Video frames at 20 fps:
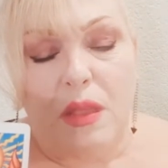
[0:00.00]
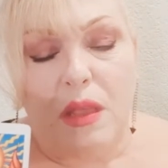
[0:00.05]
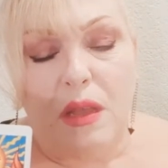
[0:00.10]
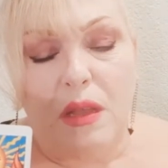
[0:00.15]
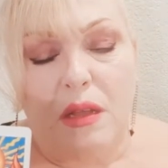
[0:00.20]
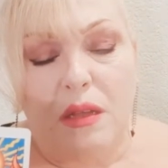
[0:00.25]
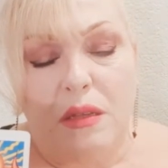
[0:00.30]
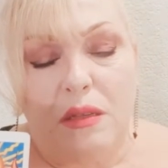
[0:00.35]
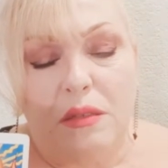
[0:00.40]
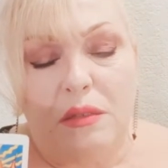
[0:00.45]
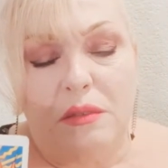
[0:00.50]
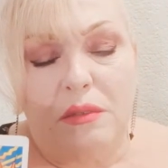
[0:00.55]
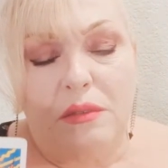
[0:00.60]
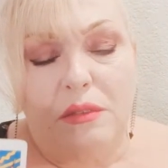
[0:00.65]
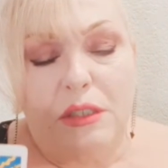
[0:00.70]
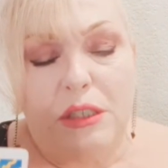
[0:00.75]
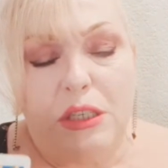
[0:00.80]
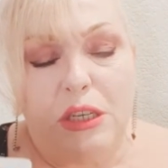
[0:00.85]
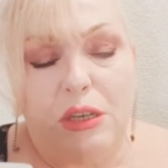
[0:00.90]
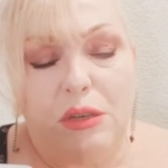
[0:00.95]
uh,
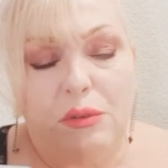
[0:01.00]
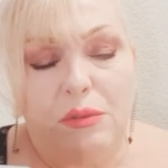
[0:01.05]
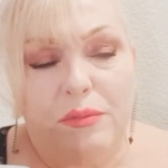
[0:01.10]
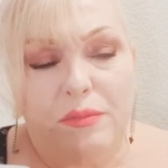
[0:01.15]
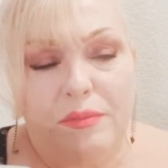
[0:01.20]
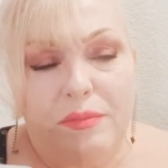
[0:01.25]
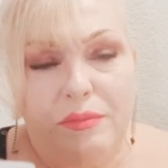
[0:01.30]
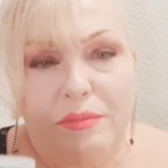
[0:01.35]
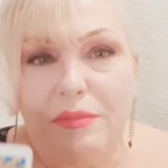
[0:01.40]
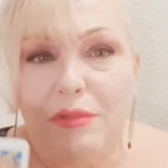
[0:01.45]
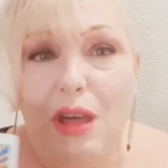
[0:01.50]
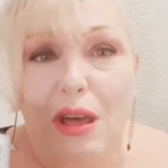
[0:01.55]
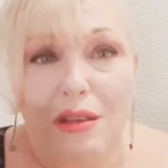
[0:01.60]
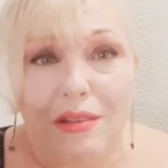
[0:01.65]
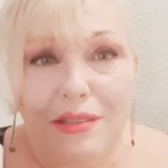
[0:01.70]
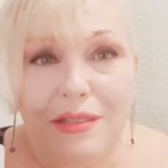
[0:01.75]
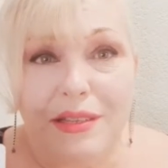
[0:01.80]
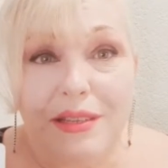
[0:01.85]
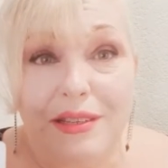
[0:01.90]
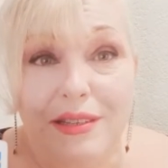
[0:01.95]
you know,
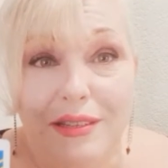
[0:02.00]
toxic,